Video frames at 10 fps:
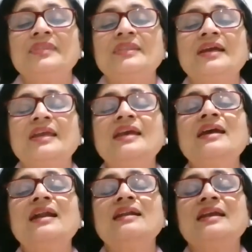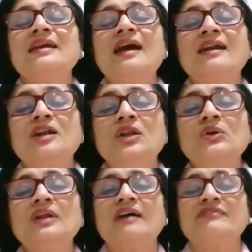the king had
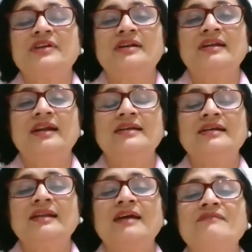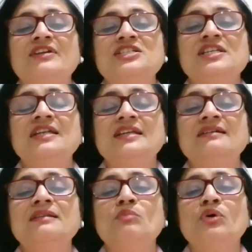looked after her at a time when she
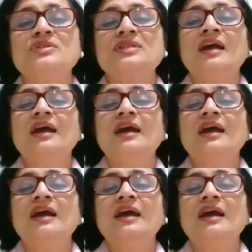needed the most.